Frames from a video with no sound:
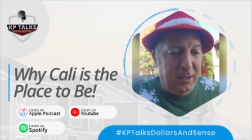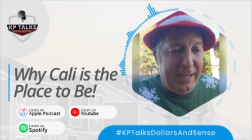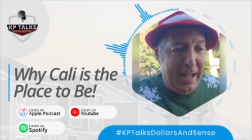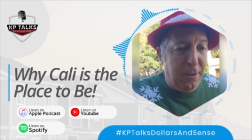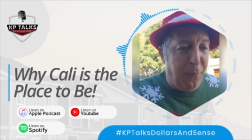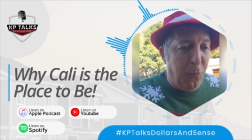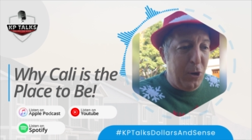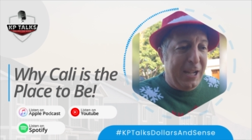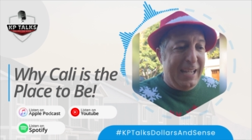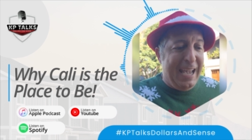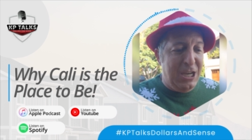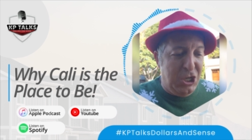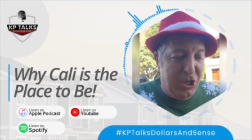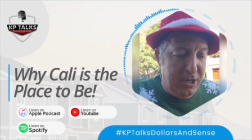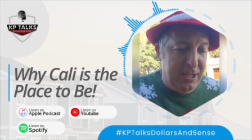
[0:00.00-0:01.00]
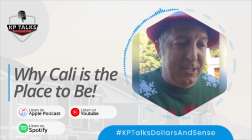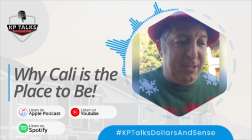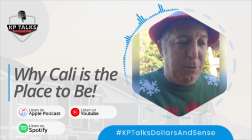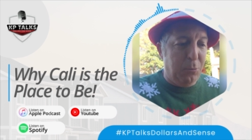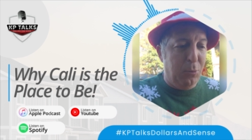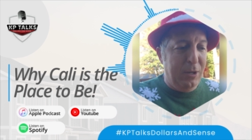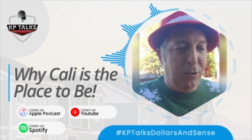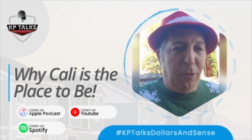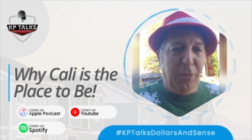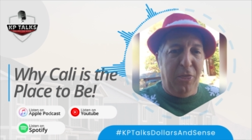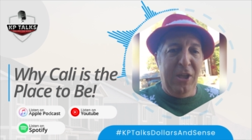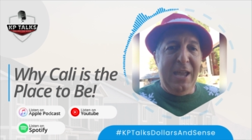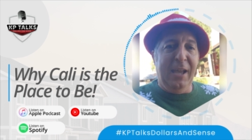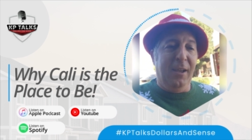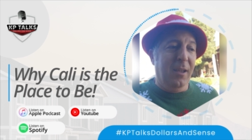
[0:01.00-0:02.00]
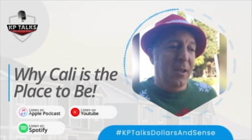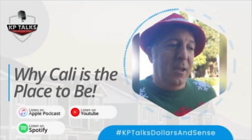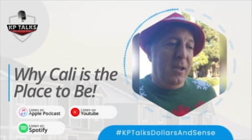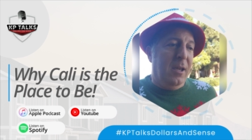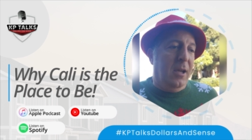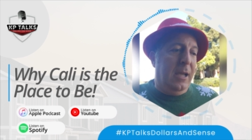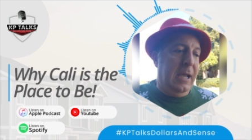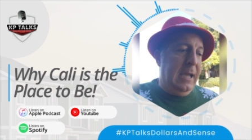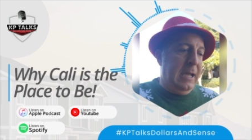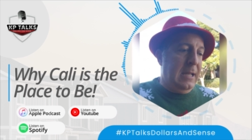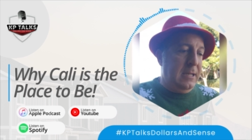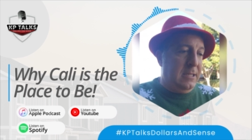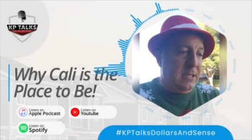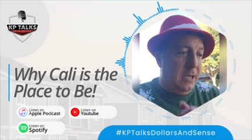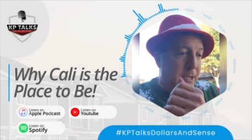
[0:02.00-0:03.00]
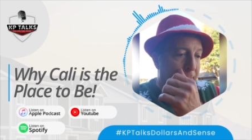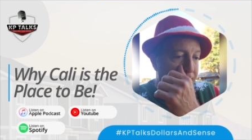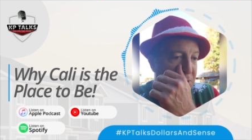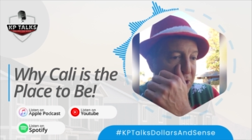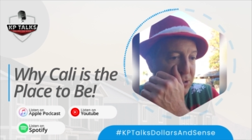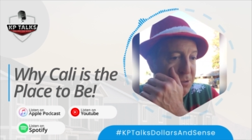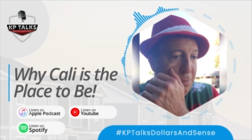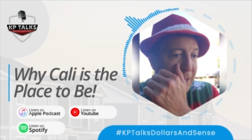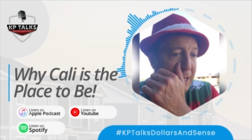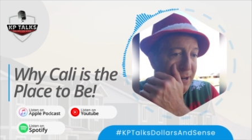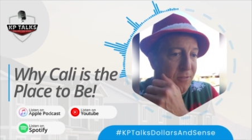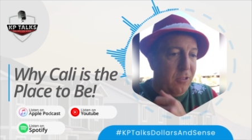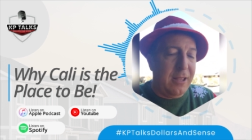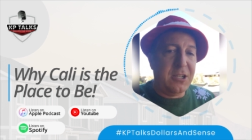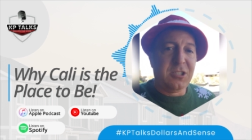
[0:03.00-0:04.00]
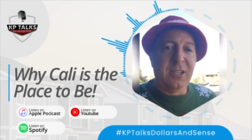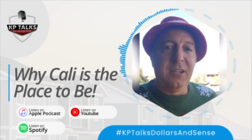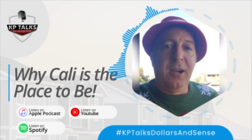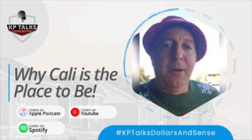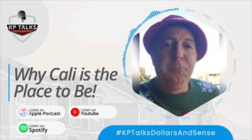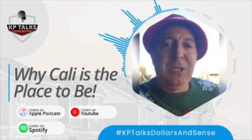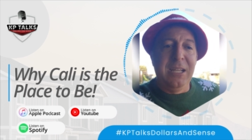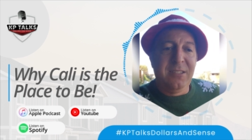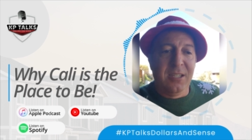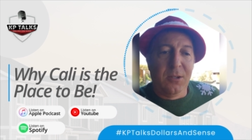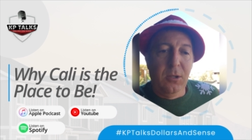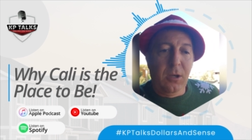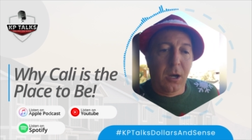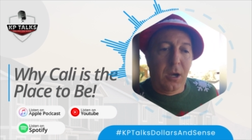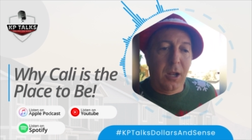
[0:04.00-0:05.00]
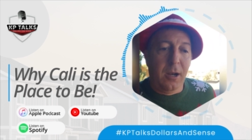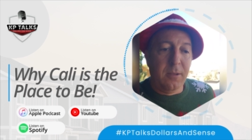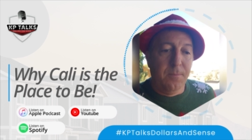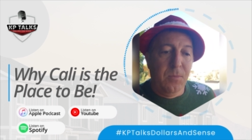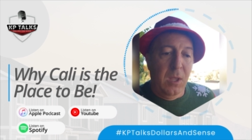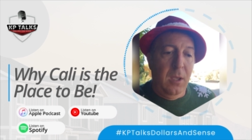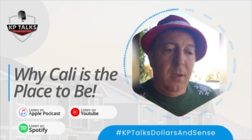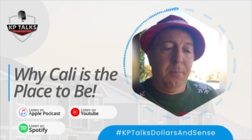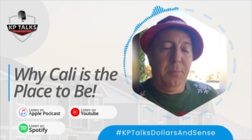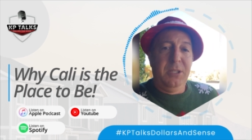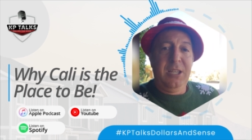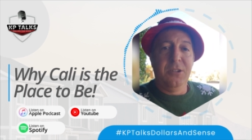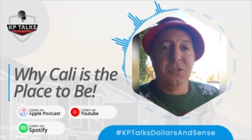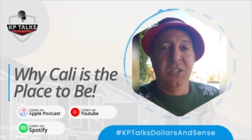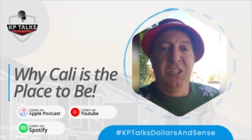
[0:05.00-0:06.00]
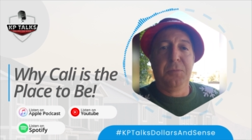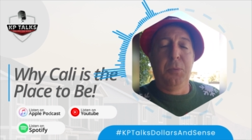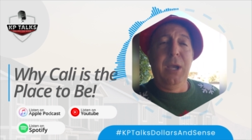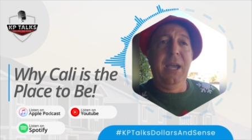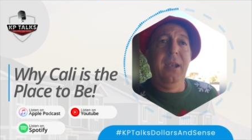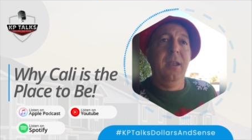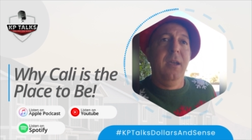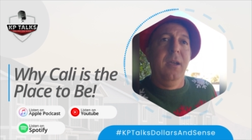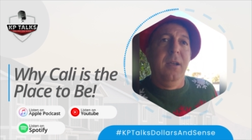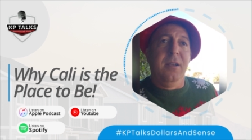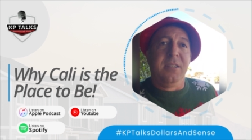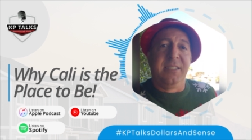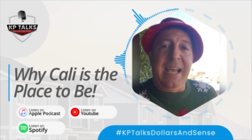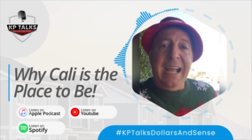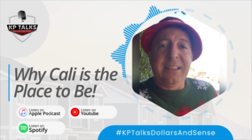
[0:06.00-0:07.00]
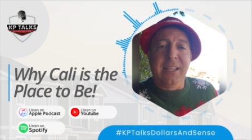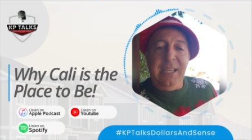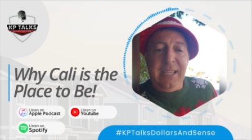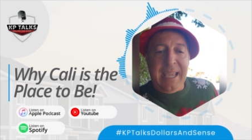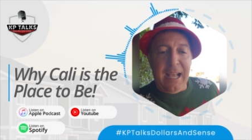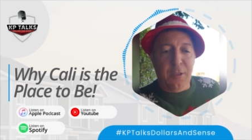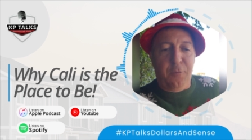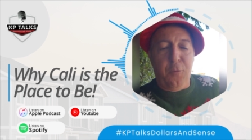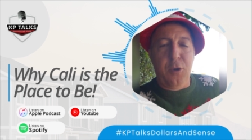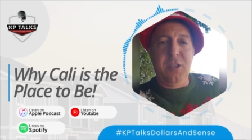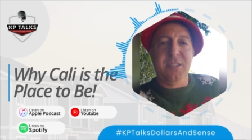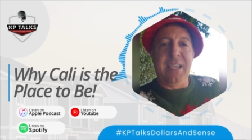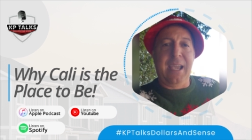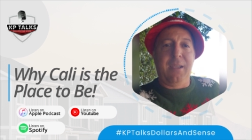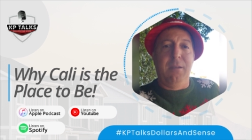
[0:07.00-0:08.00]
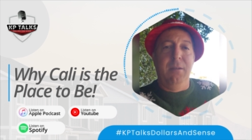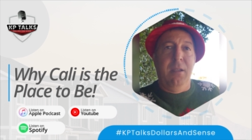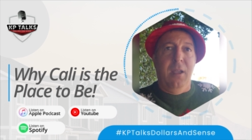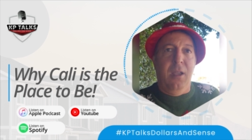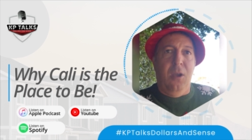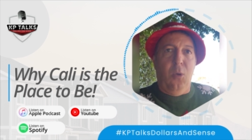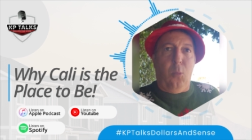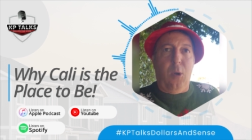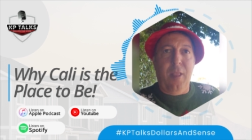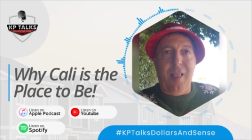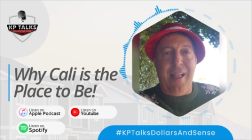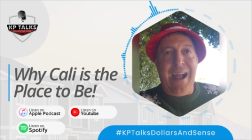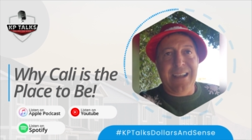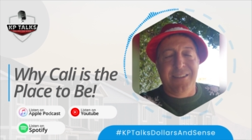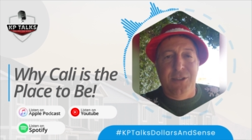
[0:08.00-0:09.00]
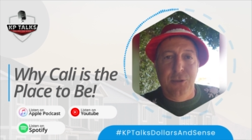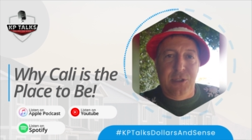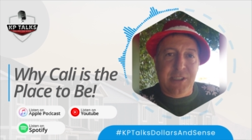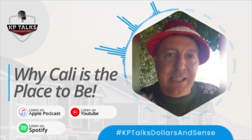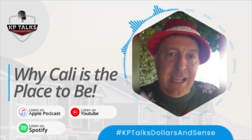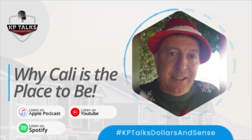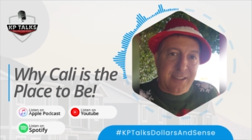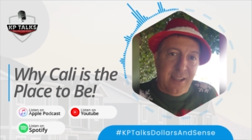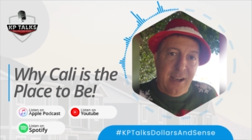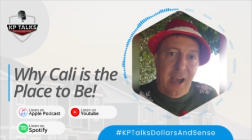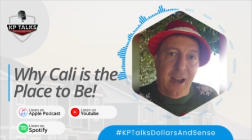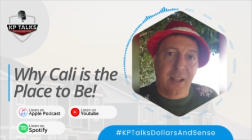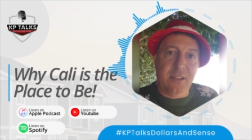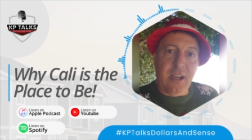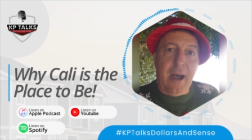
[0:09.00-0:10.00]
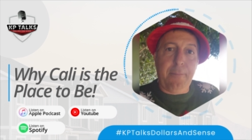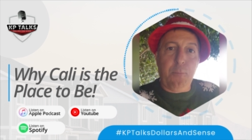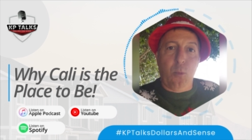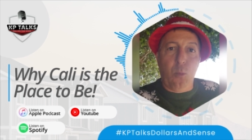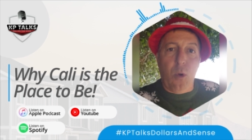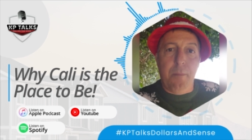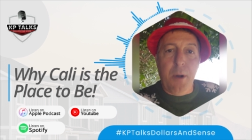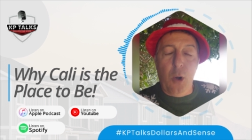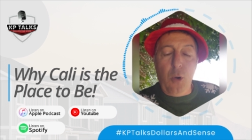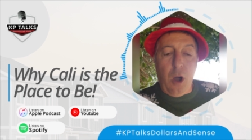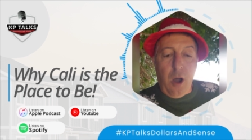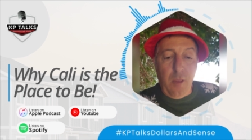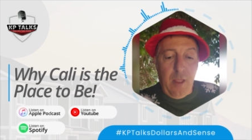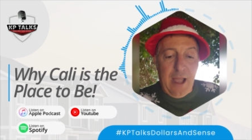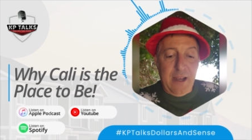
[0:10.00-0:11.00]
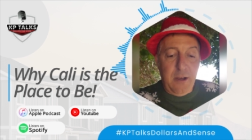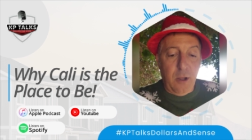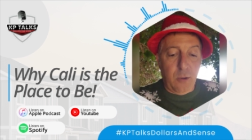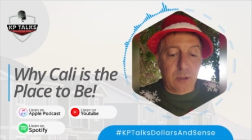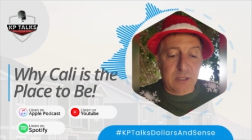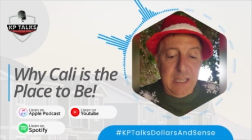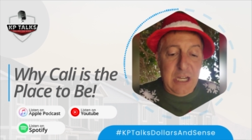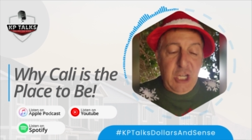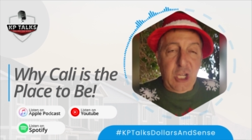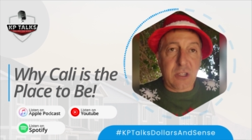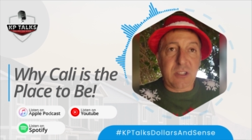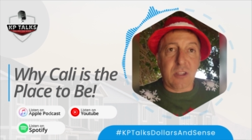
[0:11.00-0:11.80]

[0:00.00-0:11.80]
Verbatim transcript: Californication is a real thing. And um, so, speaking of the legislative updates that are going to potentially spread, sadly, California is like one of the last two states to not adopt remote online notarization.